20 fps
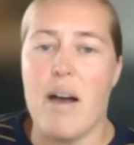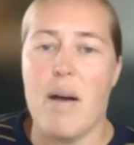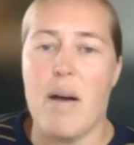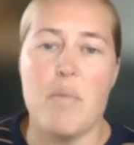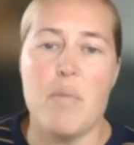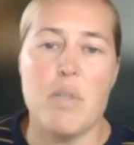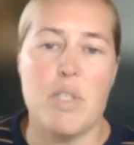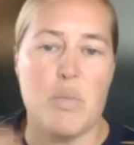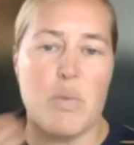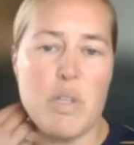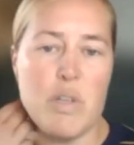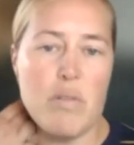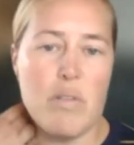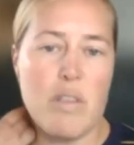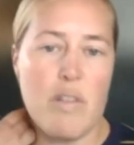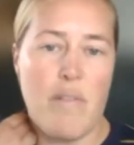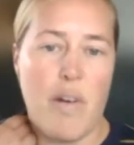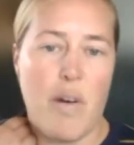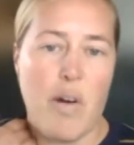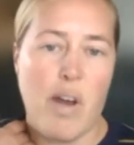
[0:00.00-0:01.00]
um, so we use
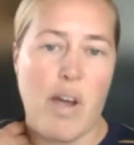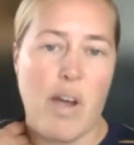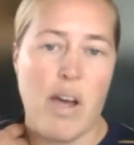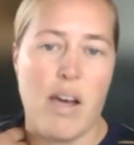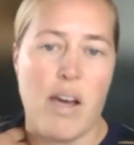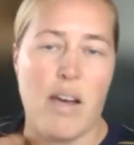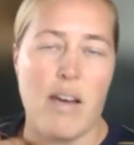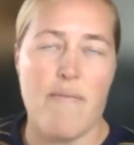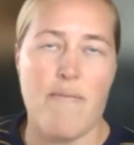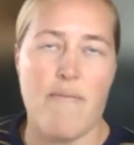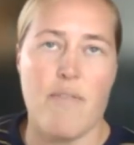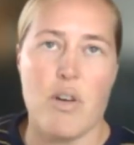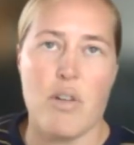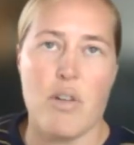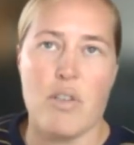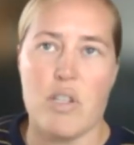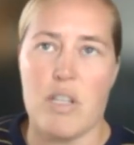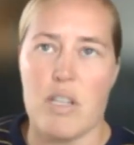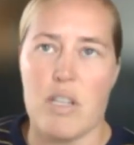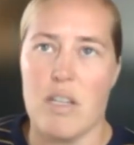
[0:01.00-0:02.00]
the Verra
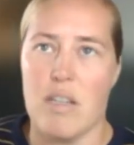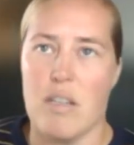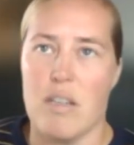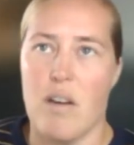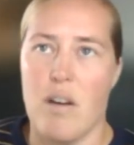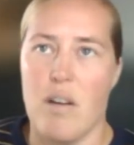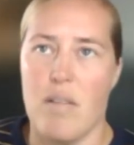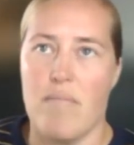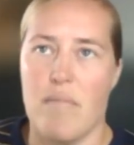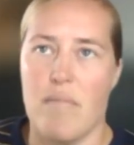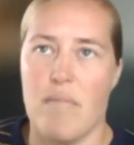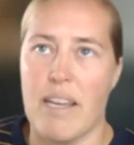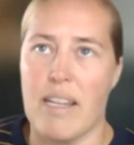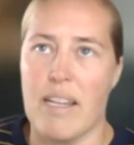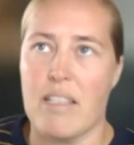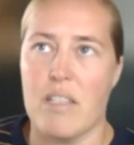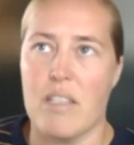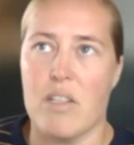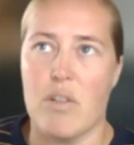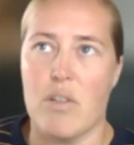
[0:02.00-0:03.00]
version, like
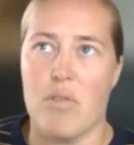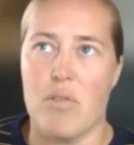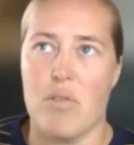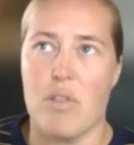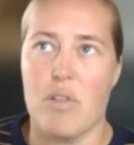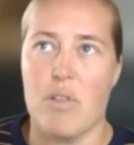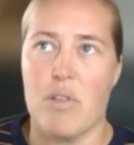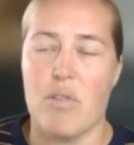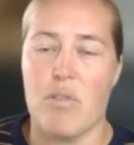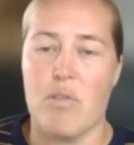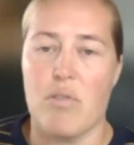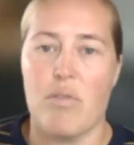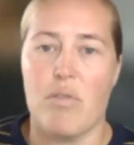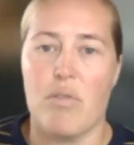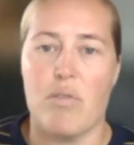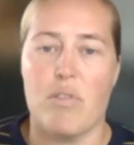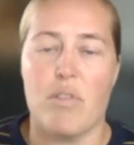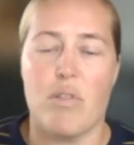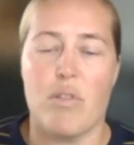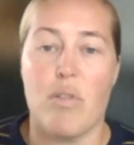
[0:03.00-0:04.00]
it's
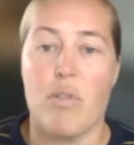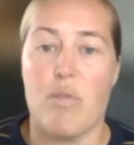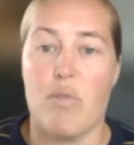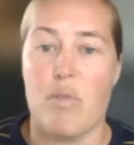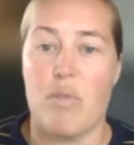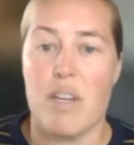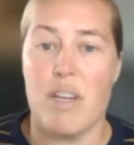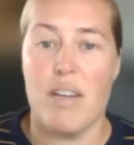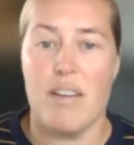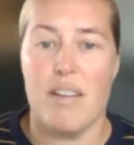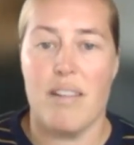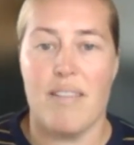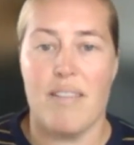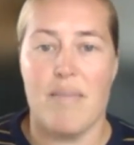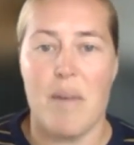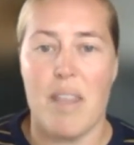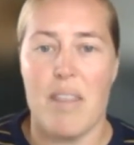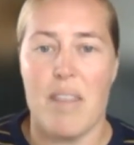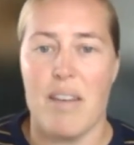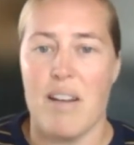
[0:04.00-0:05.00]
0003
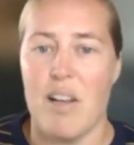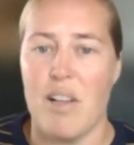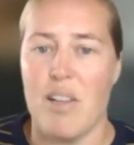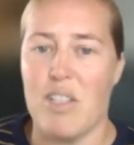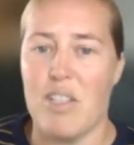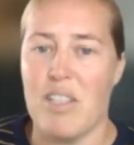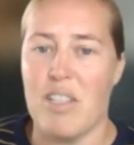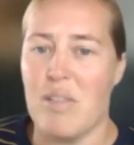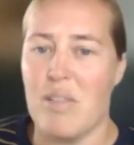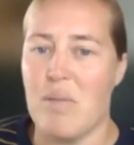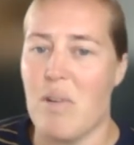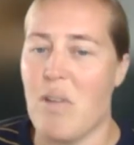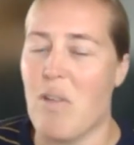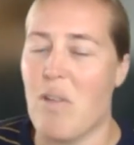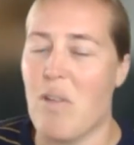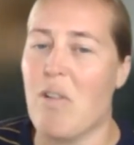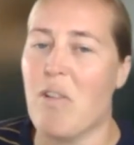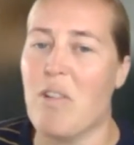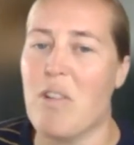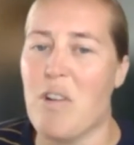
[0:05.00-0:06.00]
methodology. It's one of the
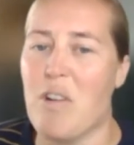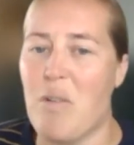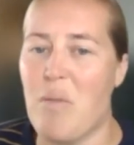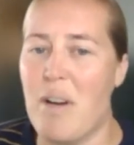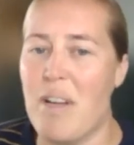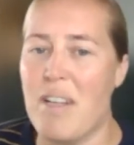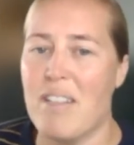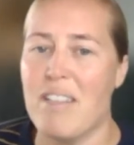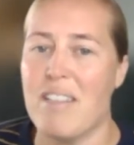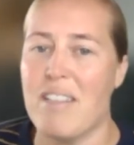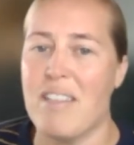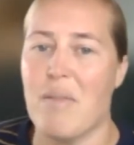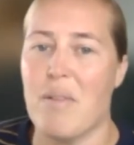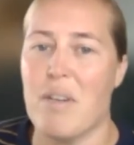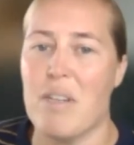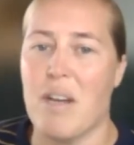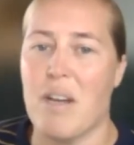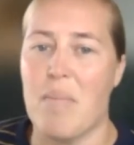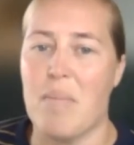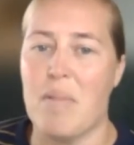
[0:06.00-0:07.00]
earlier ones that
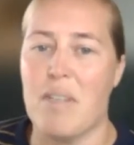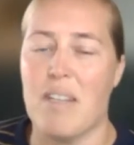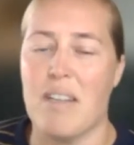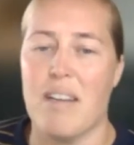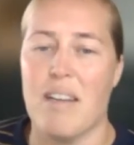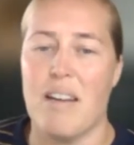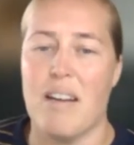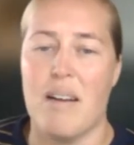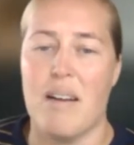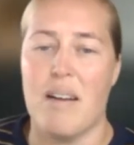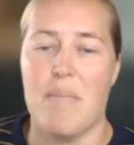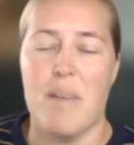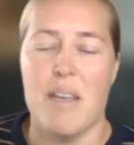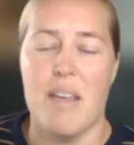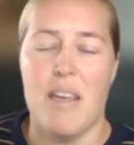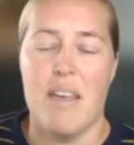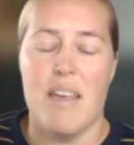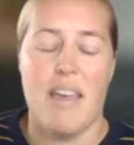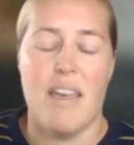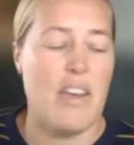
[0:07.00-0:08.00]
we adopted. Um,
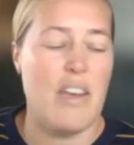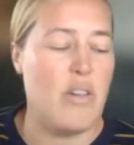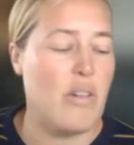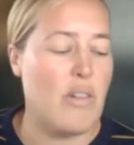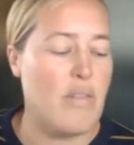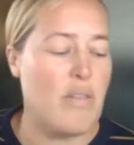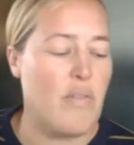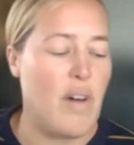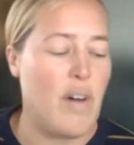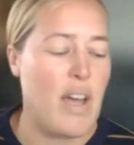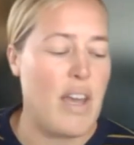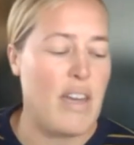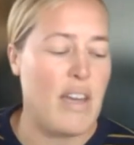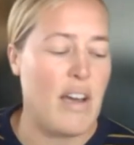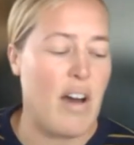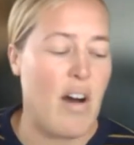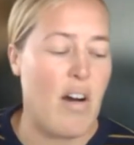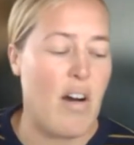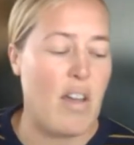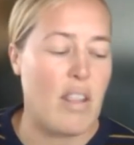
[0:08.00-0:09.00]
and you can find
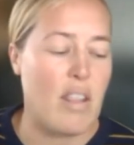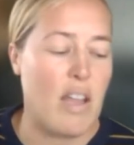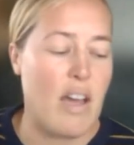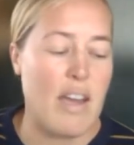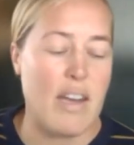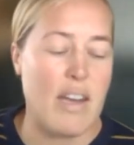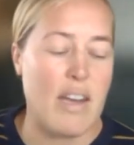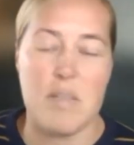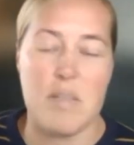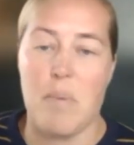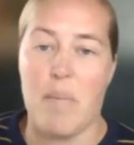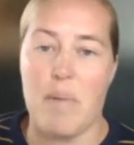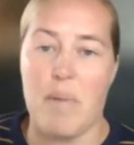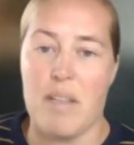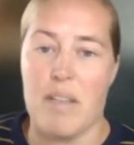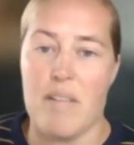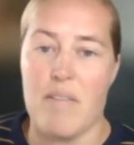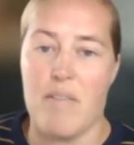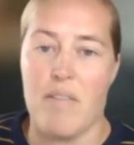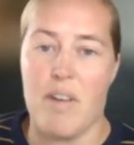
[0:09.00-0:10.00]
it online. It's
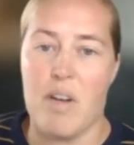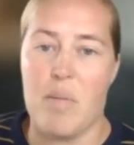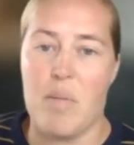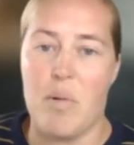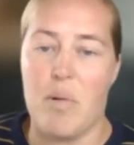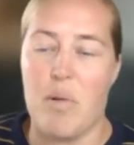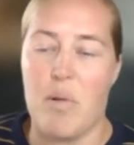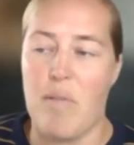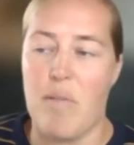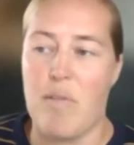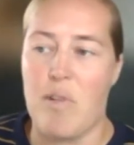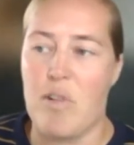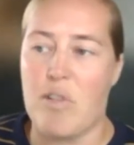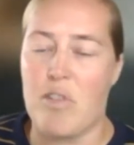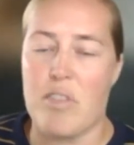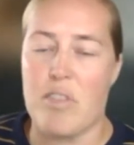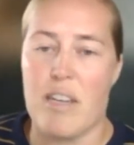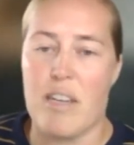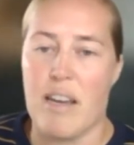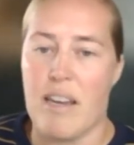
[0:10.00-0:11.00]
publicly available, or if you're
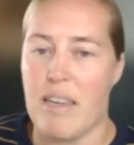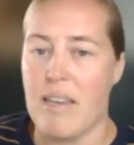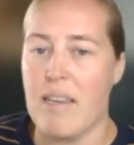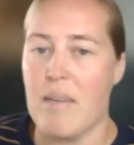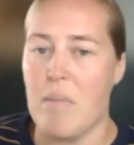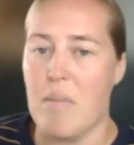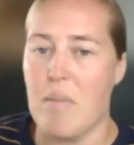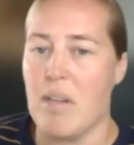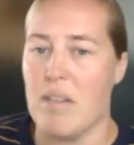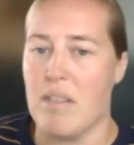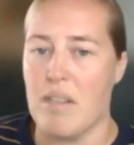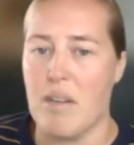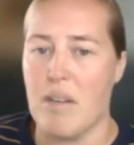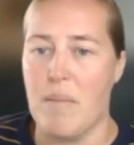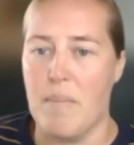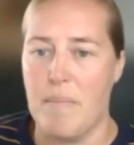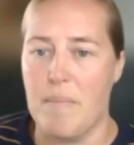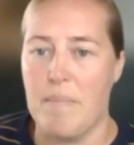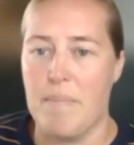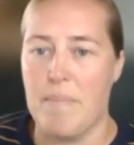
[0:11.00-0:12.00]
interested, I can email it to you.